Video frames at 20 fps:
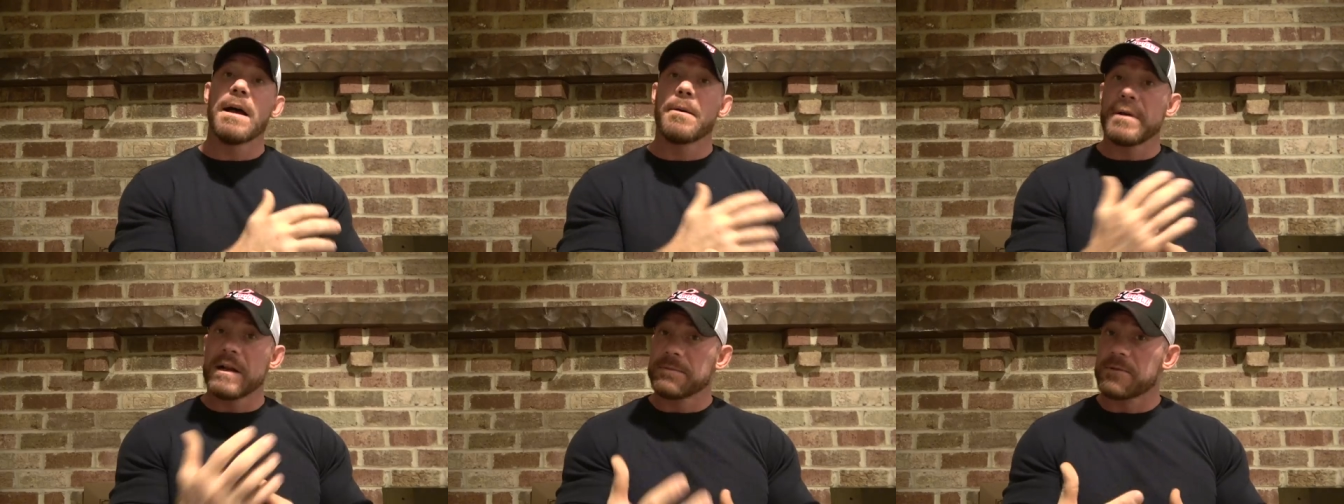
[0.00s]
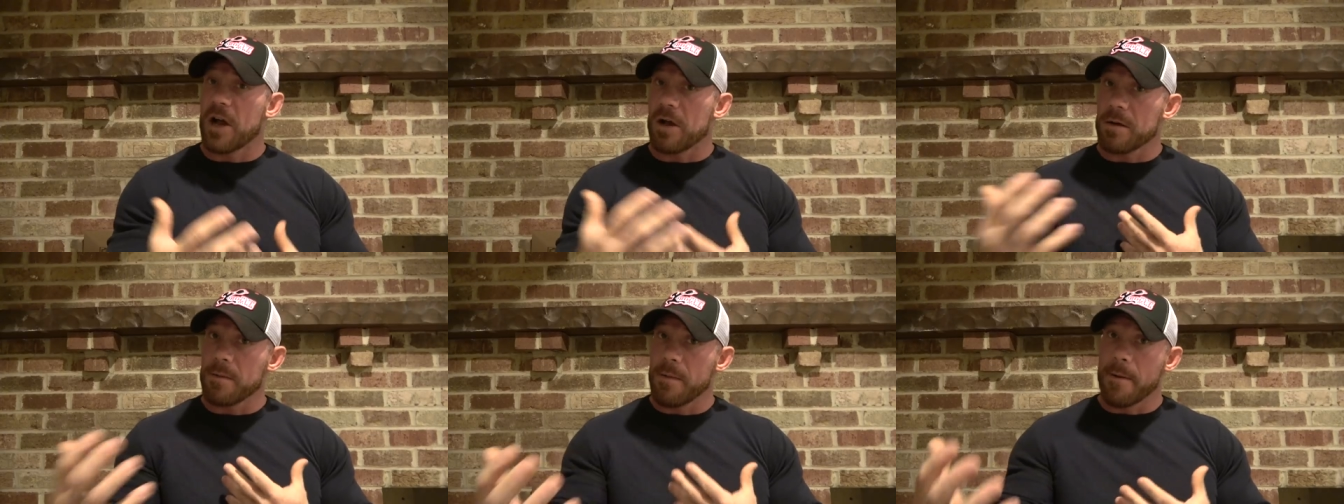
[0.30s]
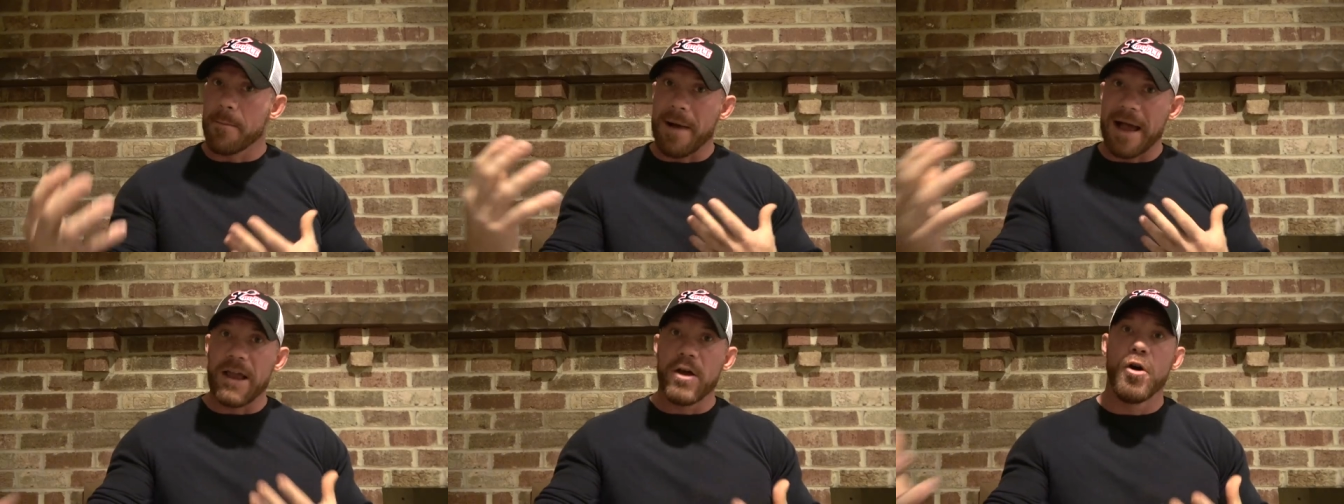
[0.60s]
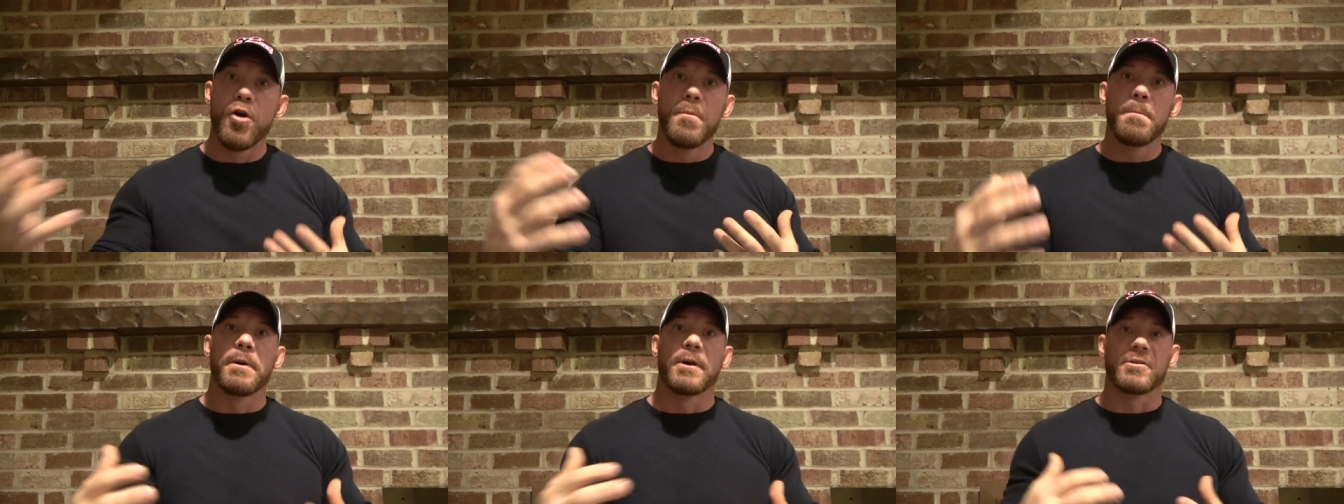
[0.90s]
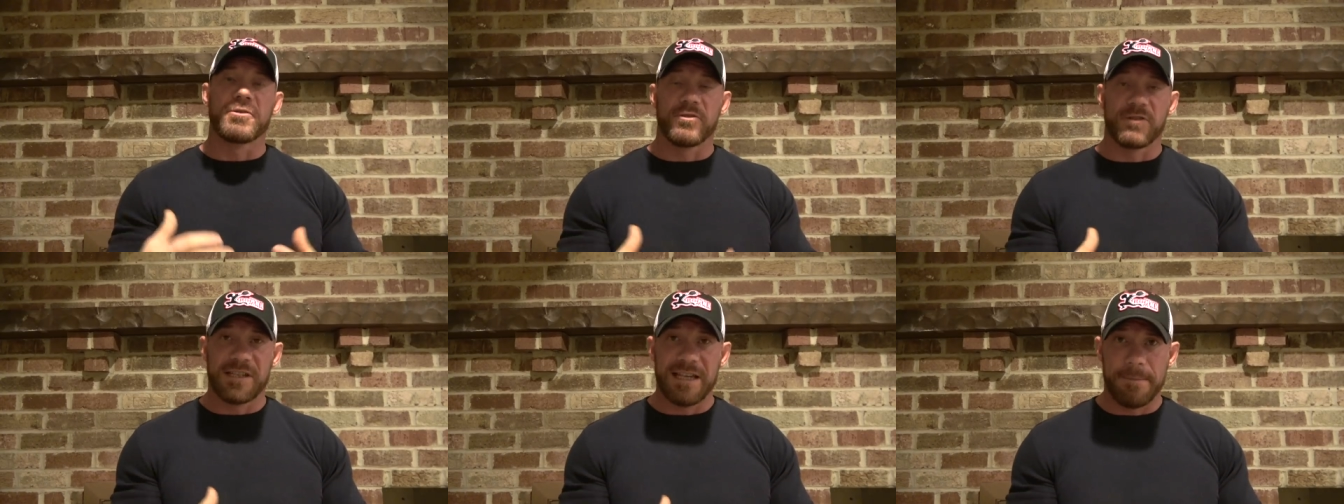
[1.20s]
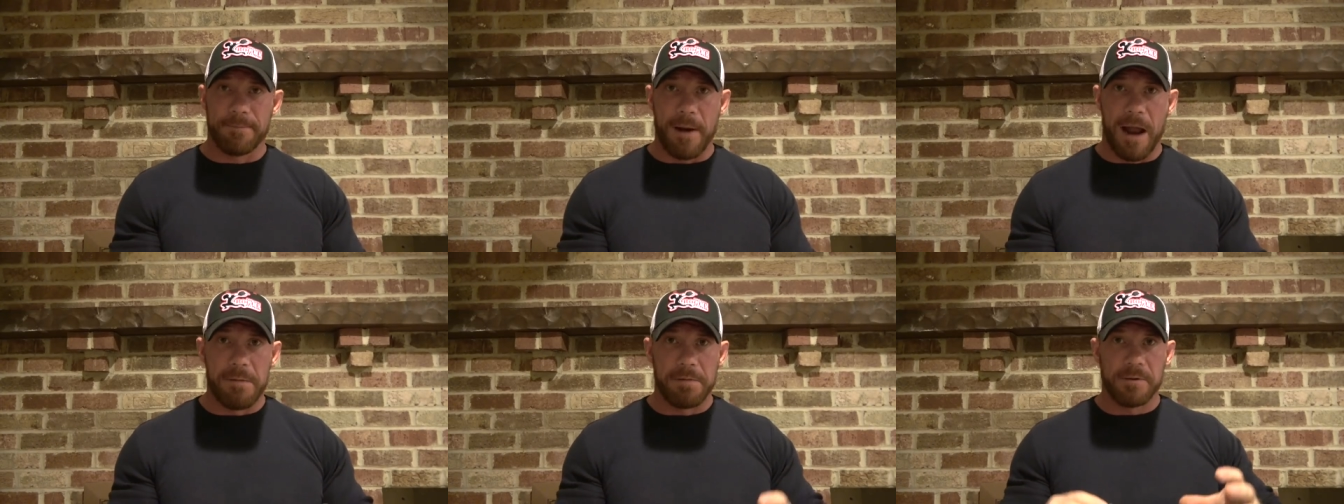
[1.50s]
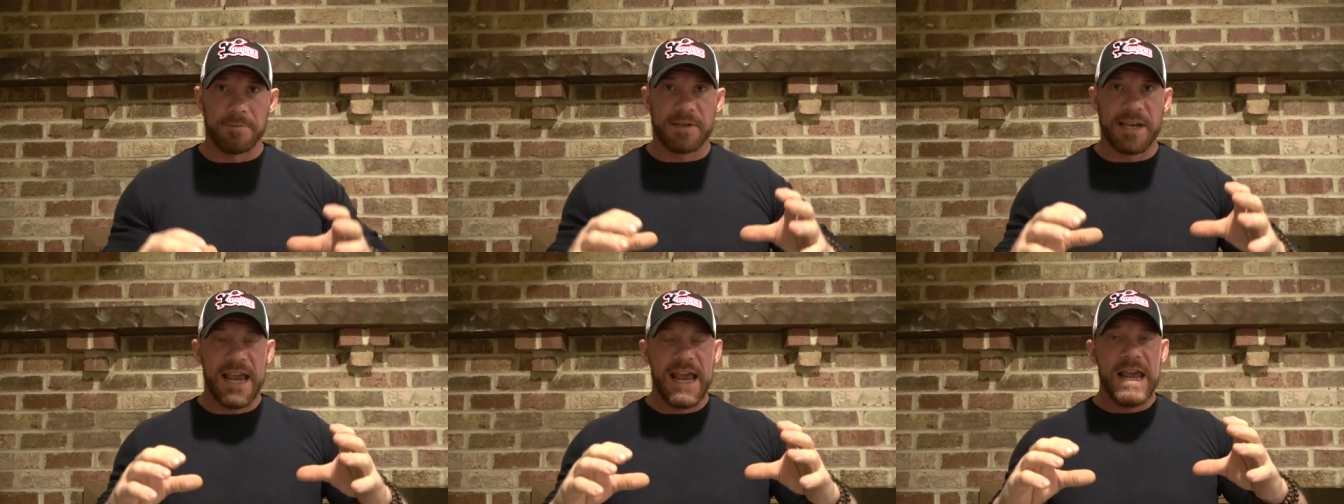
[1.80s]
Now, when I'm talking about my own personal sleep
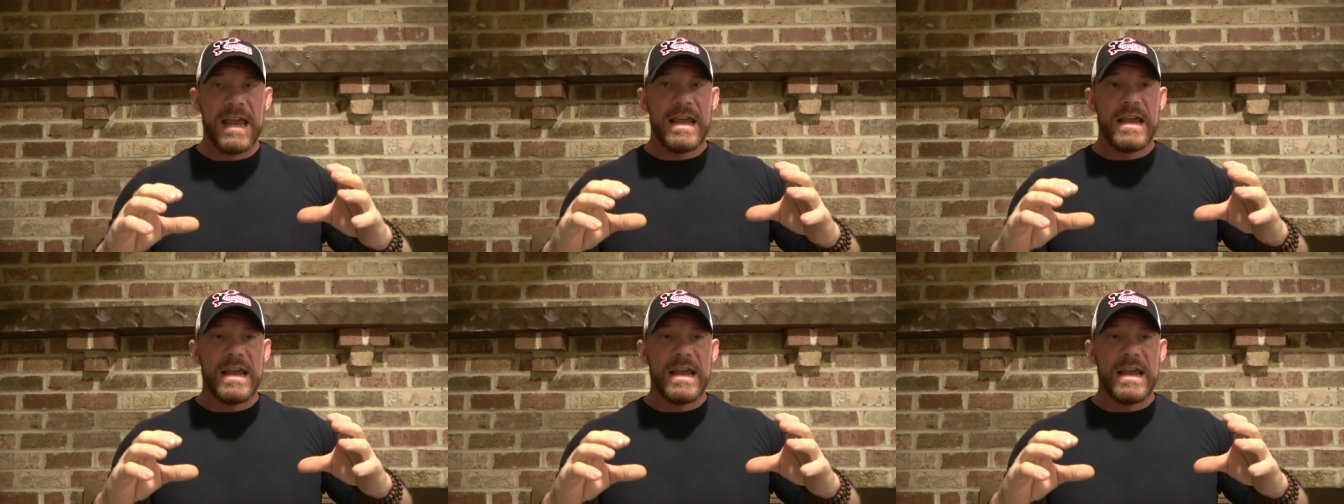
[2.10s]
problems,